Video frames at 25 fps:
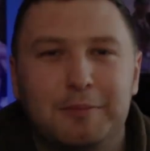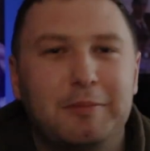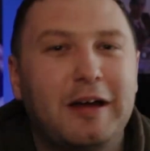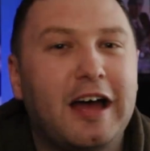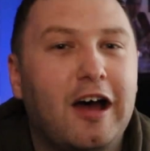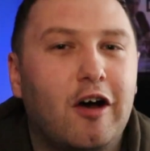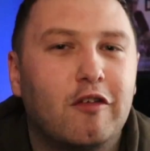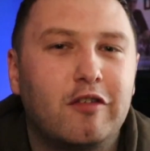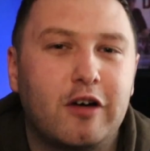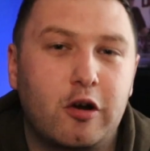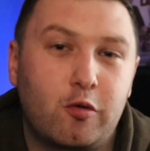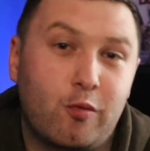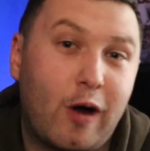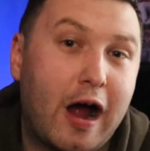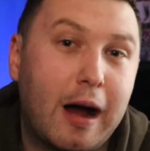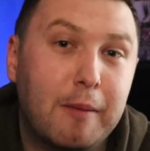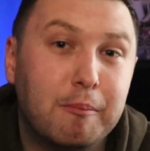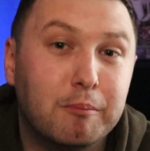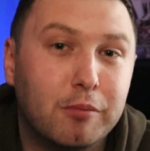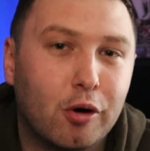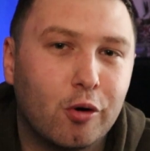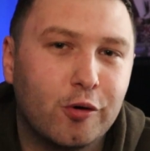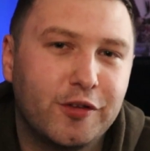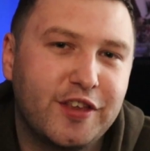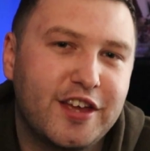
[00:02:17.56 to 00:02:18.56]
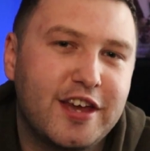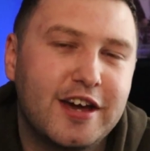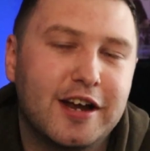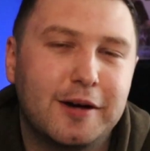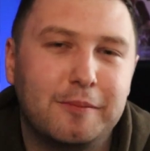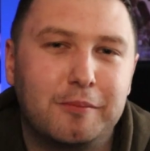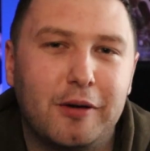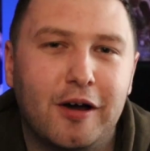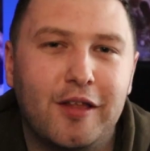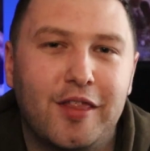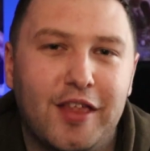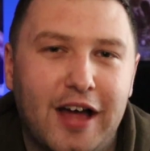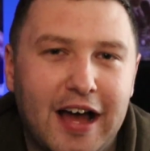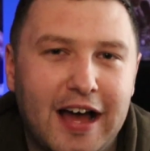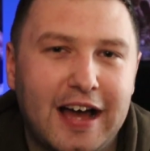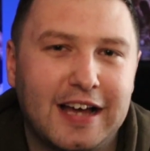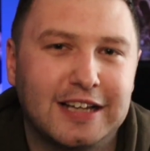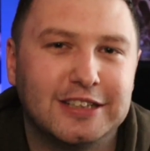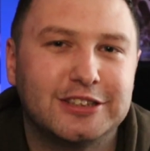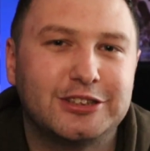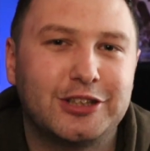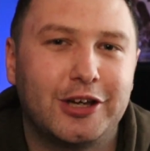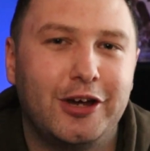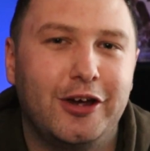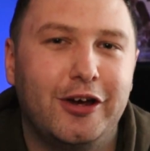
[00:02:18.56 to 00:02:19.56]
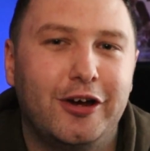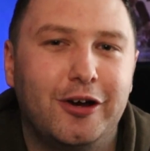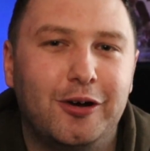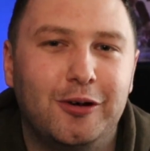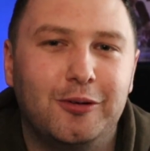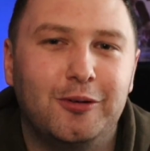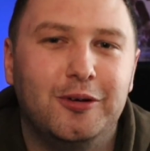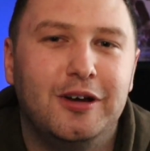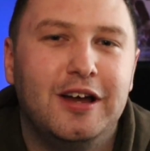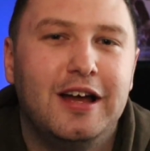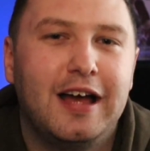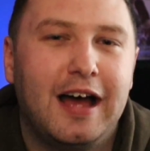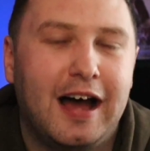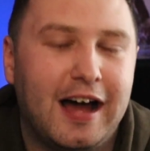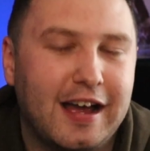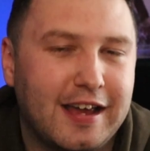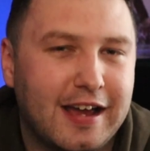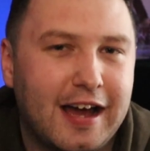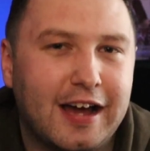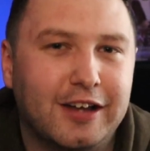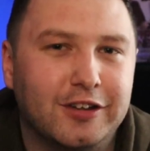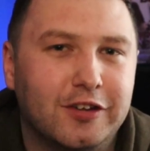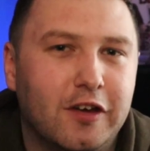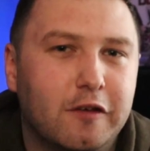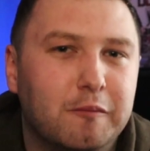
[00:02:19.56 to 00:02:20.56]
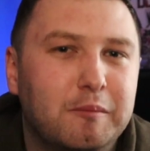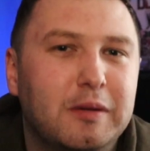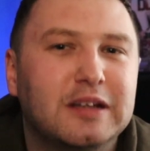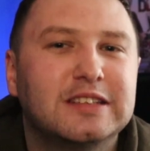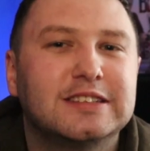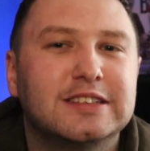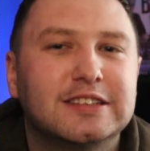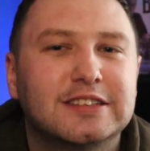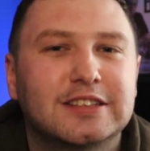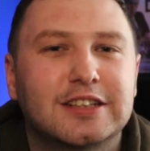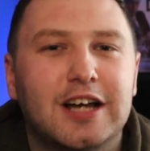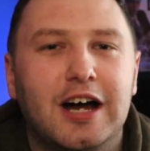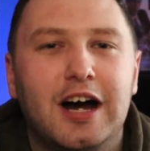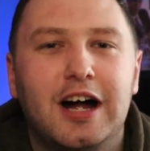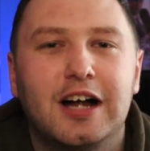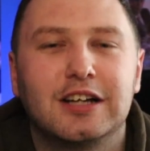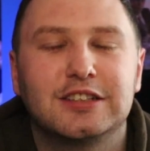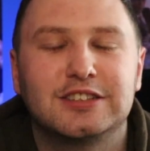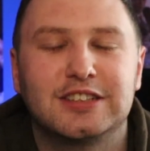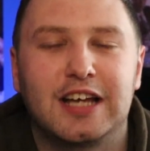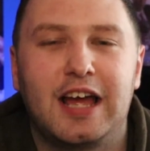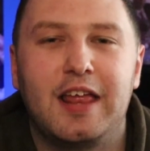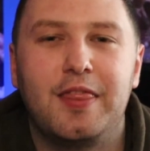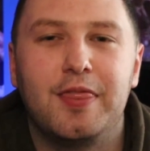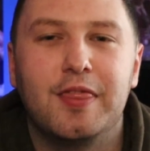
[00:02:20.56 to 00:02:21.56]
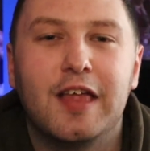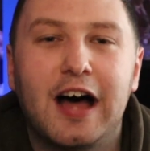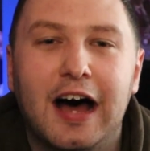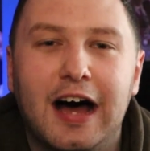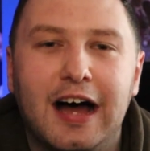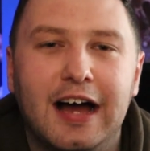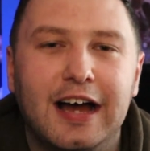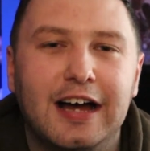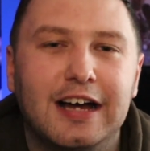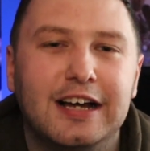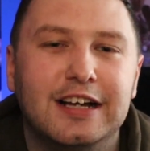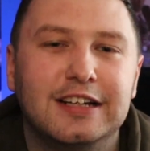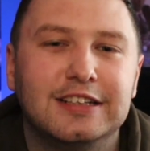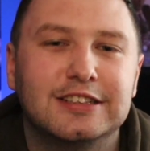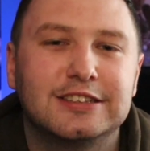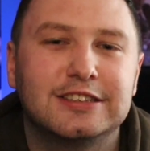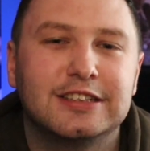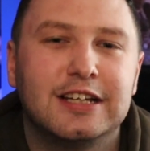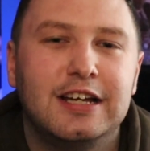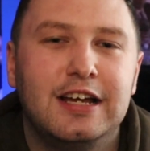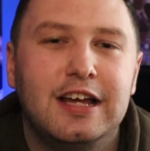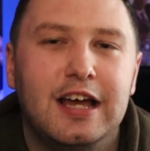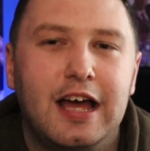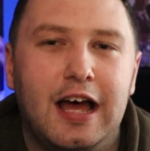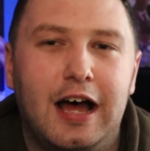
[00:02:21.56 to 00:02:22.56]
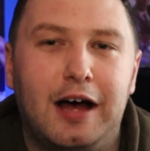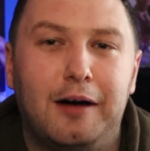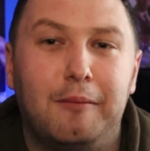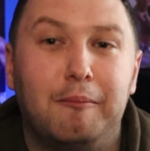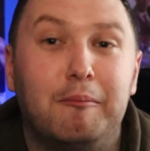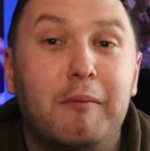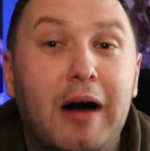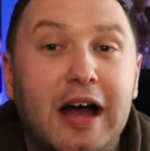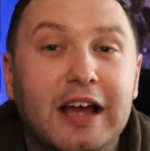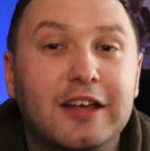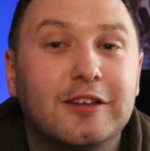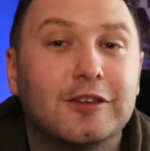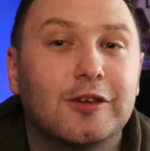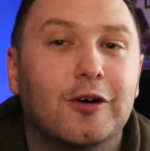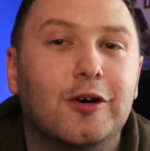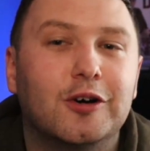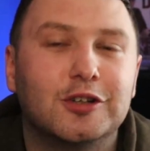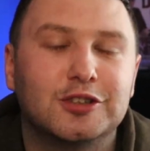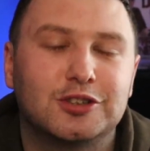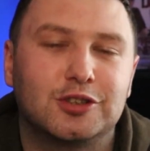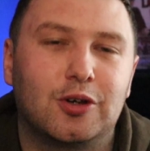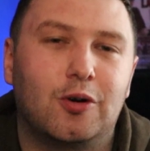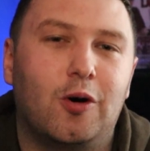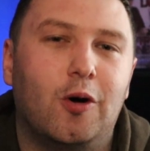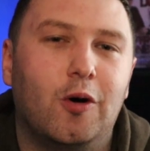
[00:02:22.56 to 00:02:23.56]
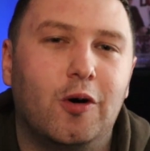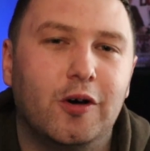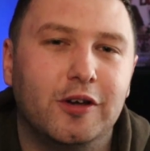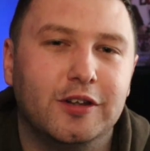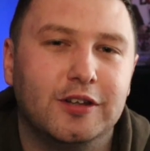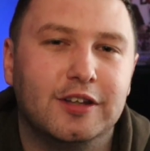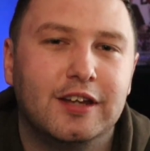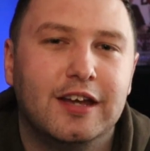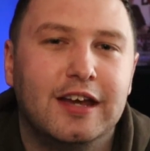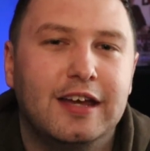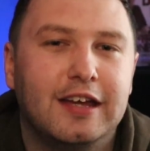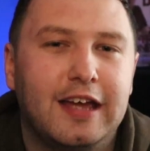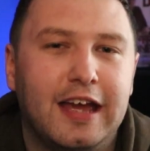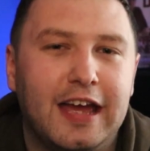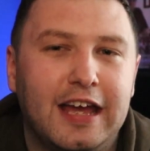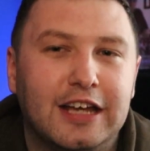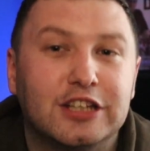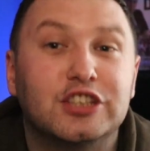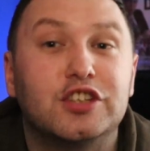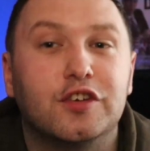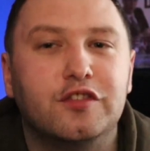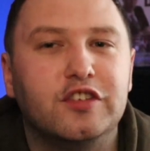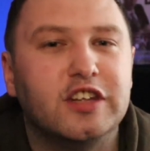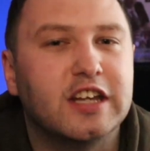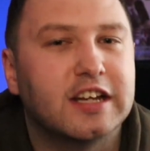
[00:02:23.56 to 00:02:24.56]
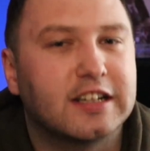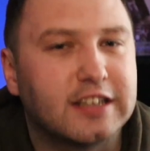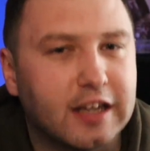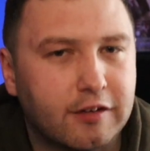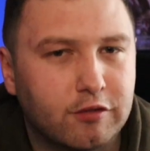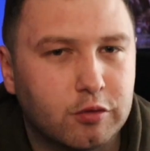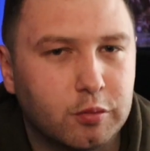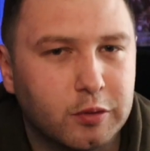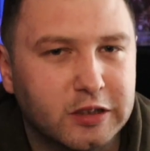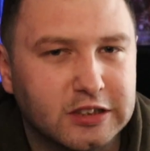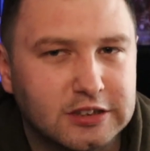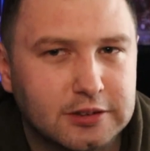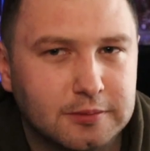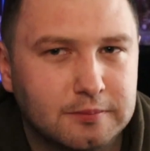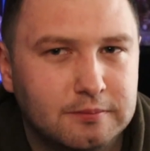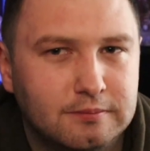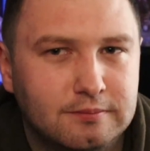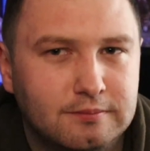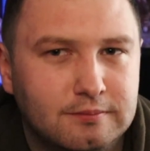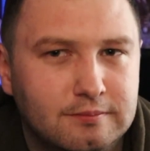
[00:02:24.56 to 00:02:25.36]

a bit of a ramble there, but that is how I hand out business cards, and that is uh, my thoughts on uh, souvenir giveaways.